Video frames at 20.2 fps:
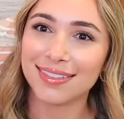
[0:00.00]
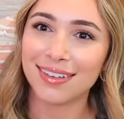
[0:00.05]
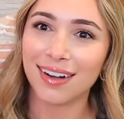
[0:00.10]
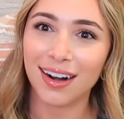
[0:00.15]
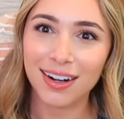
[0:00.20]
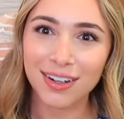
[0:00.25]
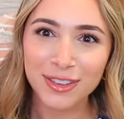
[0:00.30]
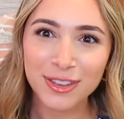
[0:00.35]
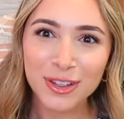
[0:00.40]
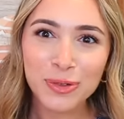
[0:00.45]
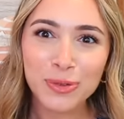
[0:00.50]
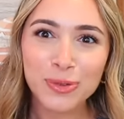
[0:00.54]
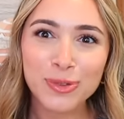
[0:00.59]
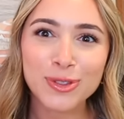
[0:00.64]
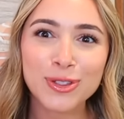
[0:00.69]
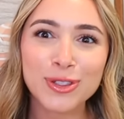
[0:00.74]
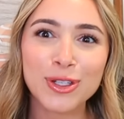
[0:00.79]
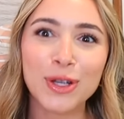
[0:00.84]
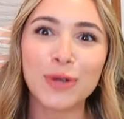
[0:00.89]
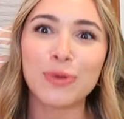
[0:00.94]
aren't those
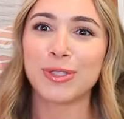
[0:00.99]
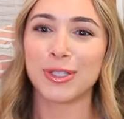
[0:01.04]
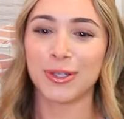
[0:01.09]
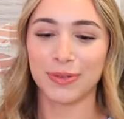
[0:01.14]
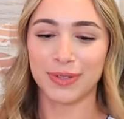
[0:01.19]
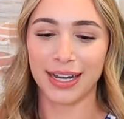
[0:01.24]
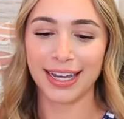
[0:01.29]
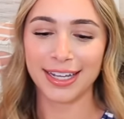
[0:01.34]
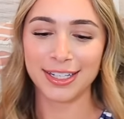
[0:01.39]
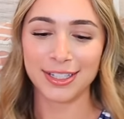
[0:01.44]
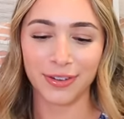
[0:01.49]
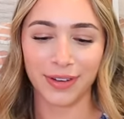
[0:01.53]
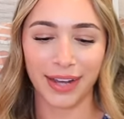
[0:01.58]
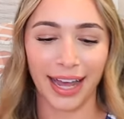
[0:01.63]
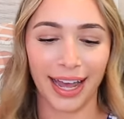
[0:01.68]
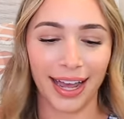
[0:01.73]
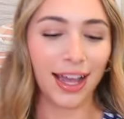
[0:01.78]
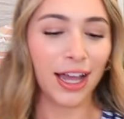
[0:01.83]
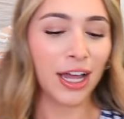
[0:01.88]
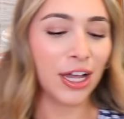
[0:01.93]
so, so nice?
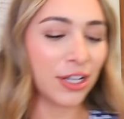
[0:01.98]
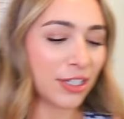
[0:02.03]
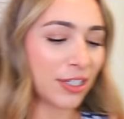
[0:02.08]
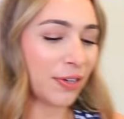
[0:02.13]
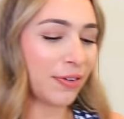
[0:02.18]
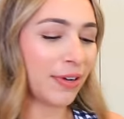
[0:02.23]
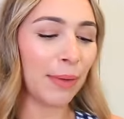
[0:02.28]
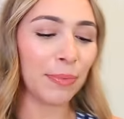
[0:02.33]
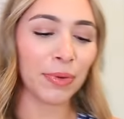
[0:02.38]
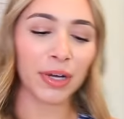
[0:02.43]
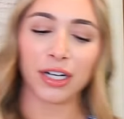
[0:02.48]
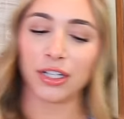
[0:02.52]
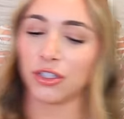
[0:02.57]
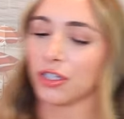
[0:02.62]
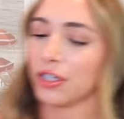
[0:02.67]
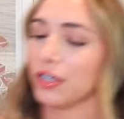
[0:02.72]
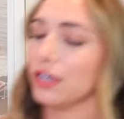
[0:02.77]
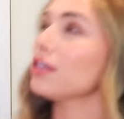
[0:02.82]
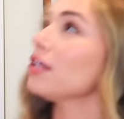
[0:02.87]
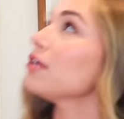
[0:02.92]
Okay, so now I'm gonna
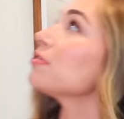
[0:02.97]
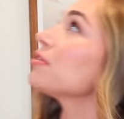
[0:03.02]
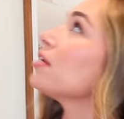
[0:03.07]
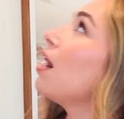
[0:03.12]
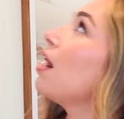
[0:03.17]
turn those